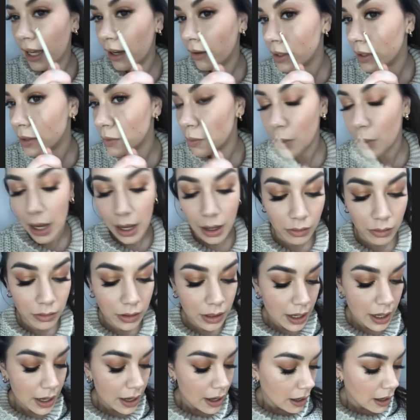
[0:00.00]
as well.
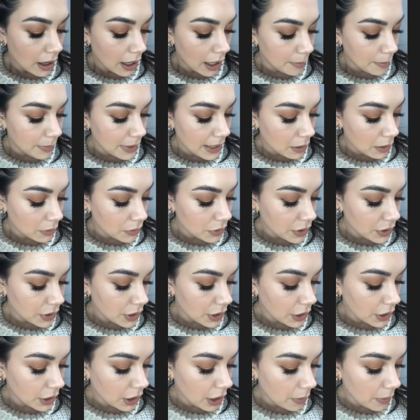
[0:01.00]
I'm now just
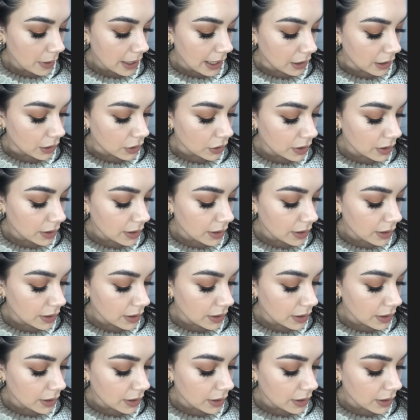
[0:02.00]
going to go in just